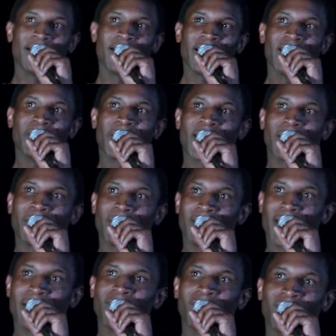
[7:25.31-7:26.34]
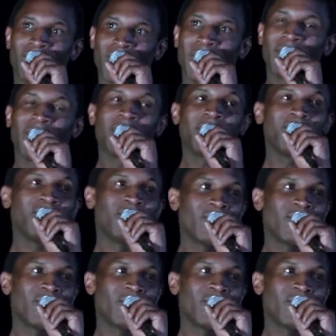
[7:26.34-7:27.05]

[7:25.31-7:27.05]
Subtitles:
and became a very,